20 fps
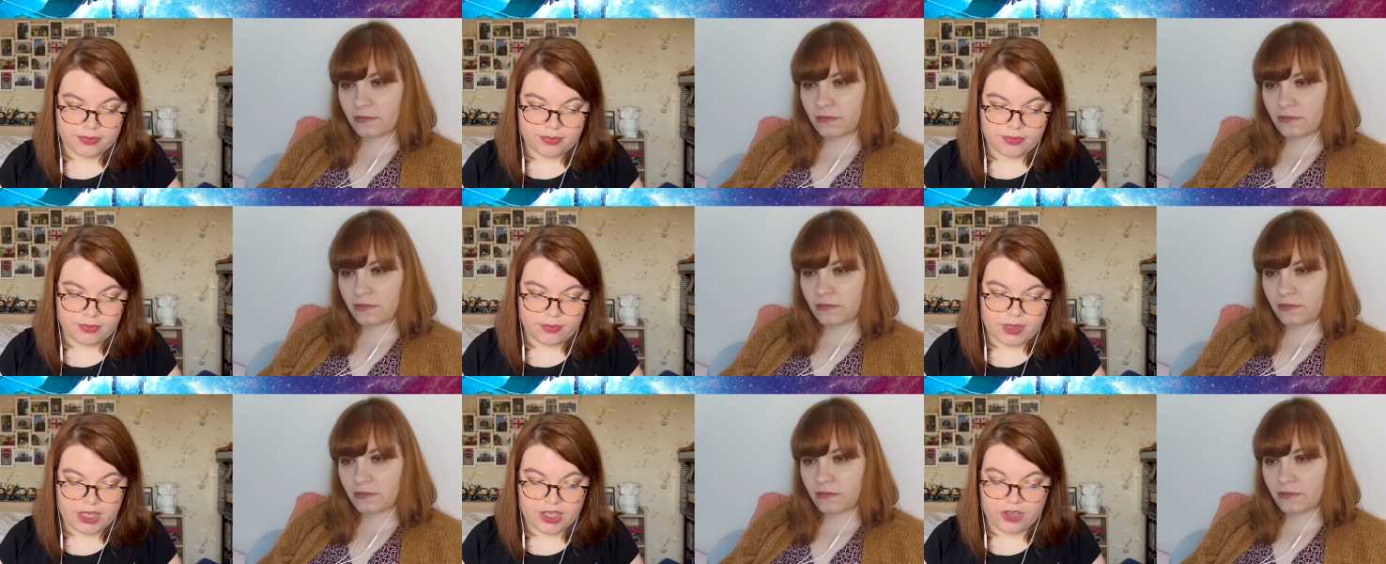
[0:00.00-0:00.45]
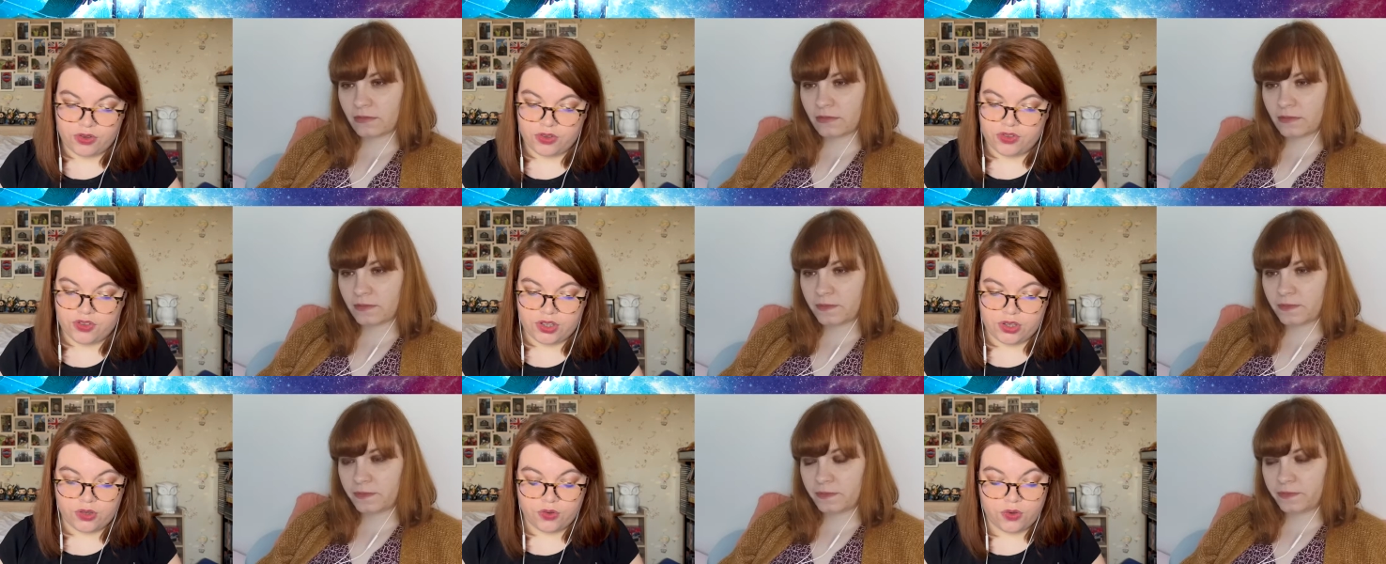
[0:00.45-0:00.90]
Speaker 1: Because he
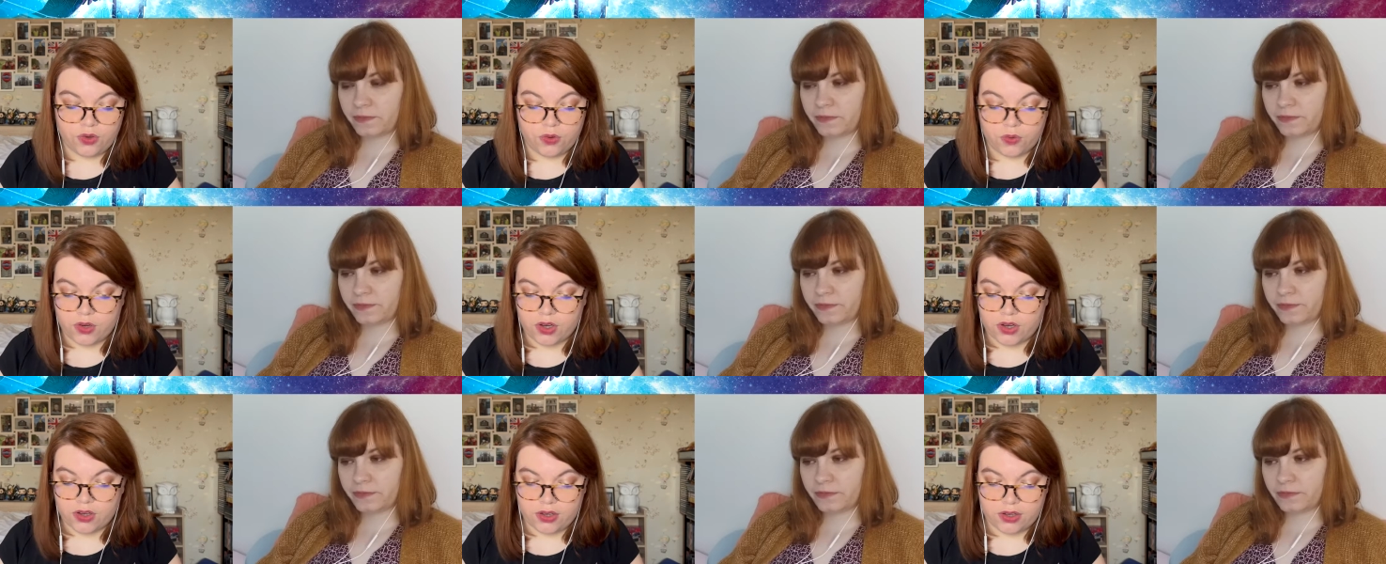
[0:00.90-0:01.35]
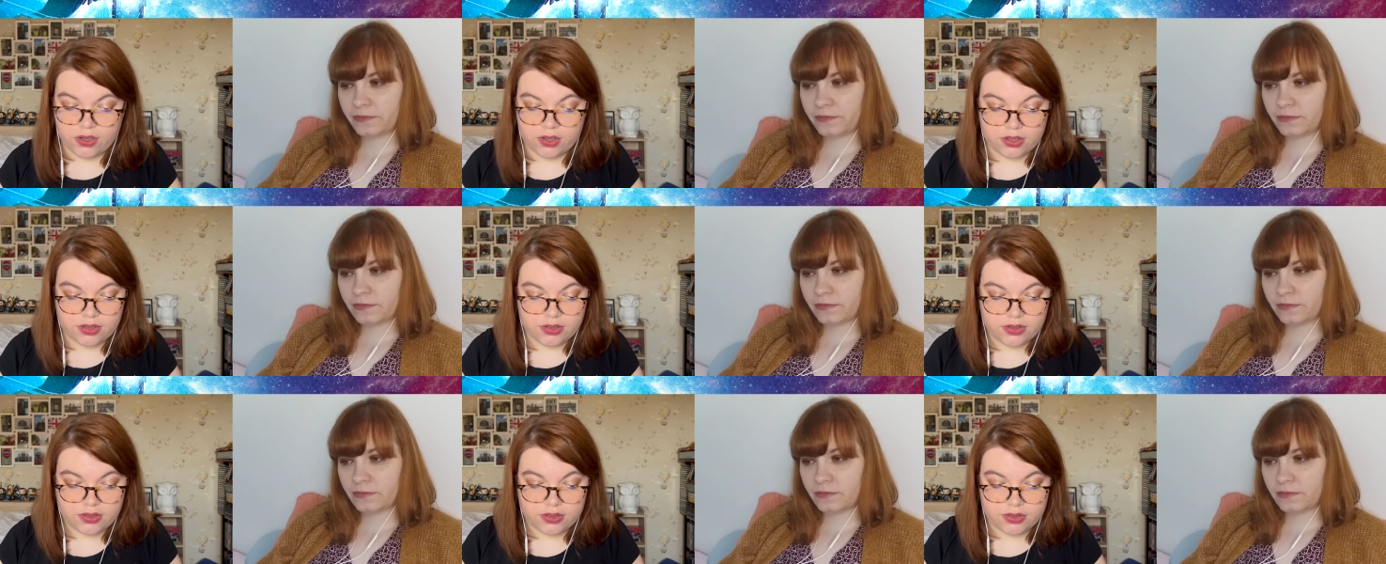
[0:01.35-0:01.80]
no
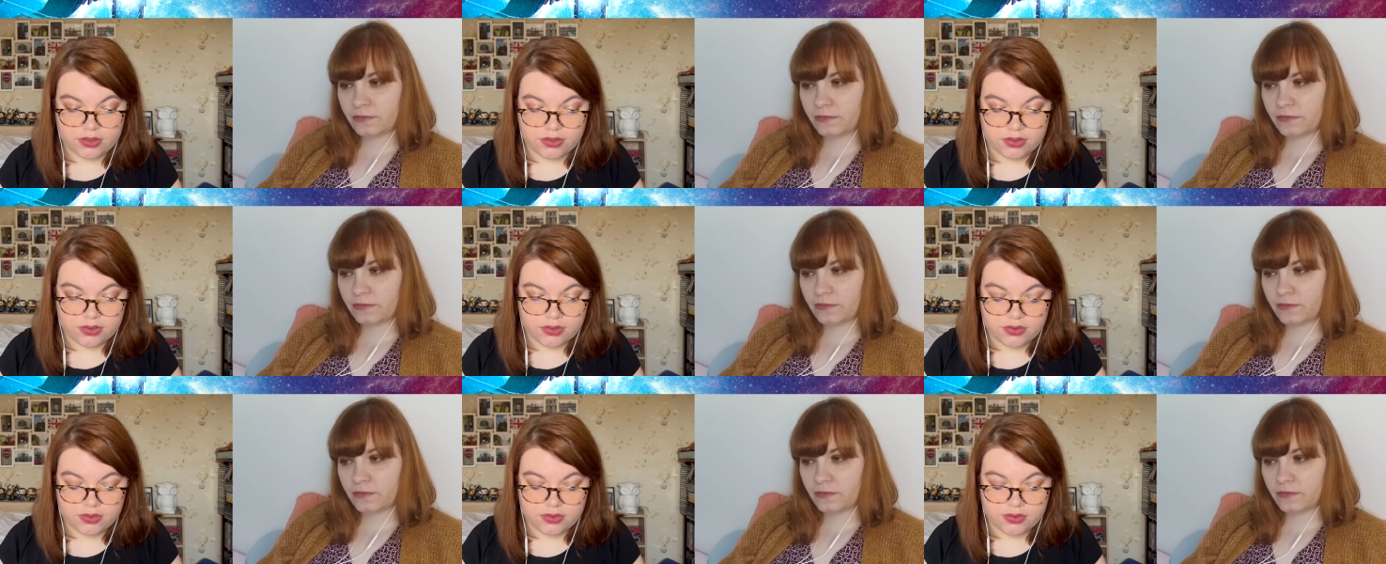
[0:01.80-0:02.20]
longer. Uh,